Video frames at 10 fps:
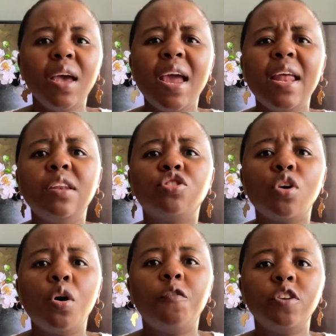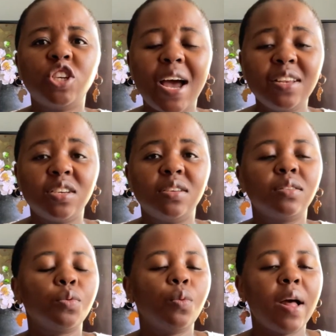And so for
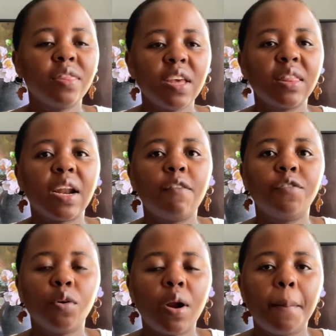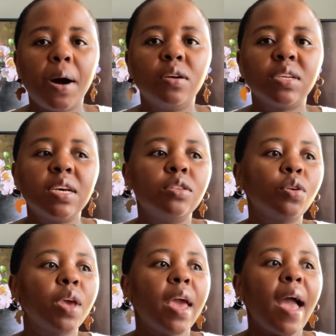charges, one thing that I've thought about is,
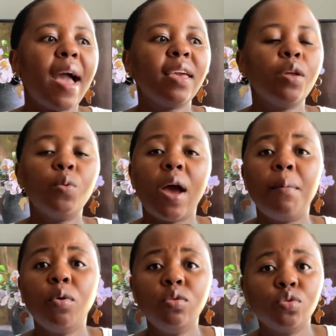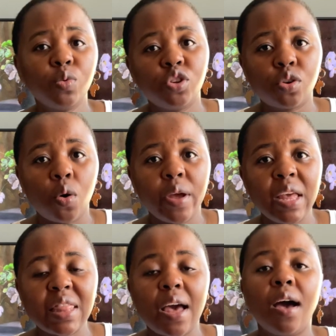okay, I'm going to withdraw
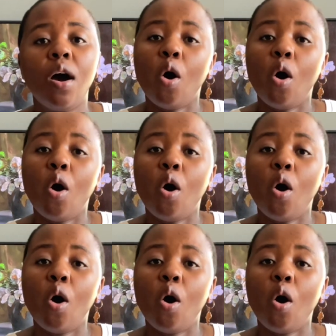either